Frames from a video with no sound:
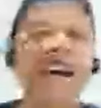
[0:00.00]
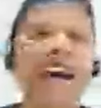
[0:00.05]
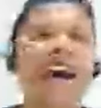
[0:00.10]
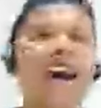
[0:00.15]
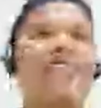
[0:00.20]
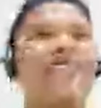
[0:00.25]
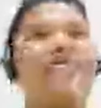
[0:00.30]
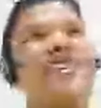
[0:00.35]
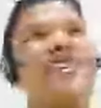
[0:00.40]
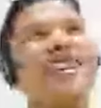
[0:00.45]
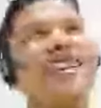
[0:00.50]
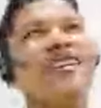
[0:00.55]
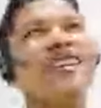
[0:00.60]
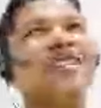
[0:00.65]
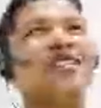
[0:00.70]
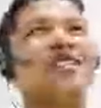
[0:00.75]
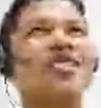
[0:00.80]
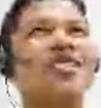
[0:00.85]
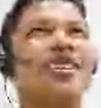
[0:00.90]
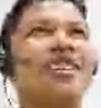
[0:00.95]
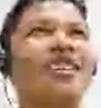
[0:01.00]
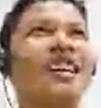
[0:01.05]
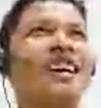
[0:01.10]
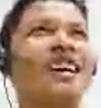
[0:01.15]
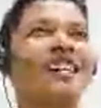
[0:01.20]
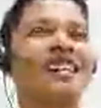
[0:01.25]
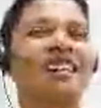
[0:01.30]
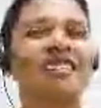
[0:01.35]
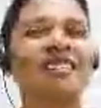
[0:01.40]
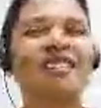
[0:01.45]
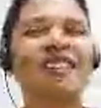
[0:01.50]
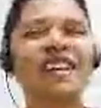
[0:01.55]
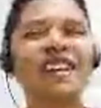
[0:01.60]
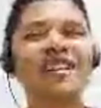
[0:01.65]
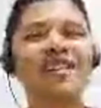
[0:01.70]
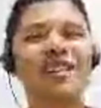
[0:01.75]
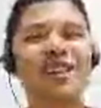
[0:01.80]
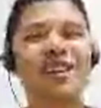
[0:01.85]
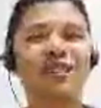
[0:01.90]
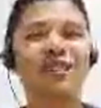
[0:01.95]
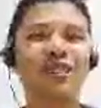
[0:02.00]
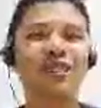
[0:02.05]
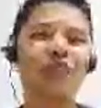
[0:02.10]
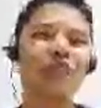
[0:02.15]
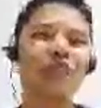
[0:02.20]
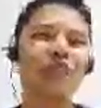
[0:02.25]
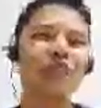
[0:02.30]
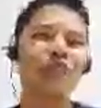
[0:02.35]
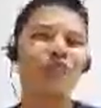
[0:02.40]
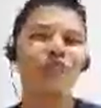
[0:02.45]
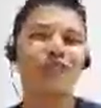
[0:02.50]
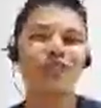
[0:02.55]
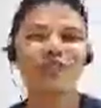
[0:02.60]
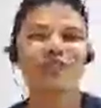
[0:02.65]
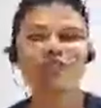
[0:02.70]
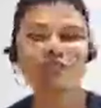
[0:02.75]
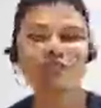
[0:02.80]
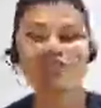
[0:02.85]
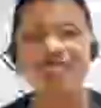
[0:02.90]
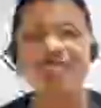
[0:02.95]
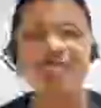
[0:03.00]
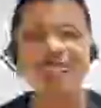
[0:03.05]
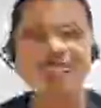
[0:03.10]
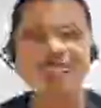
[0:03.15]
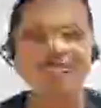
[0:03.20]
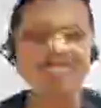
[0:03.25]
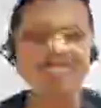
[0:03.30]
A bear come to attack. Normally, when we went for the jungle walk,